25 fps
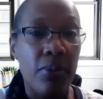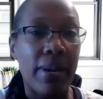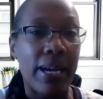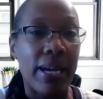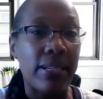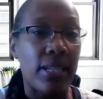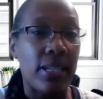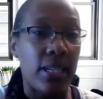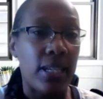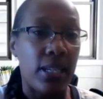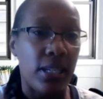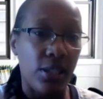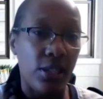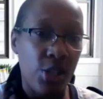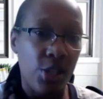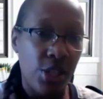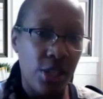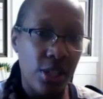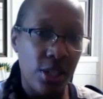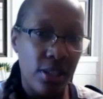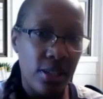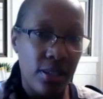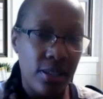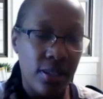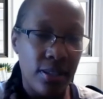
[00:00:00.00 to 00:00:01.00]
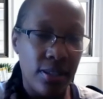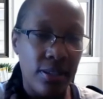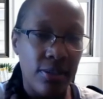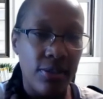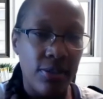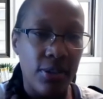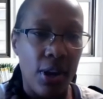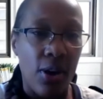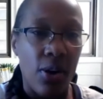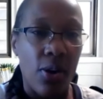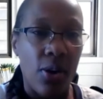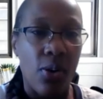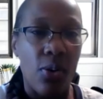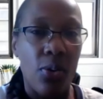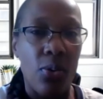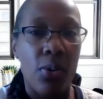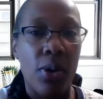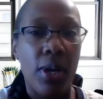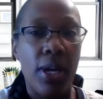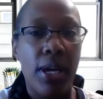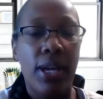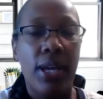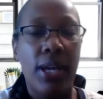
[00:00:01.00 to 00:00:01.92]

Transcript: my niche, you know,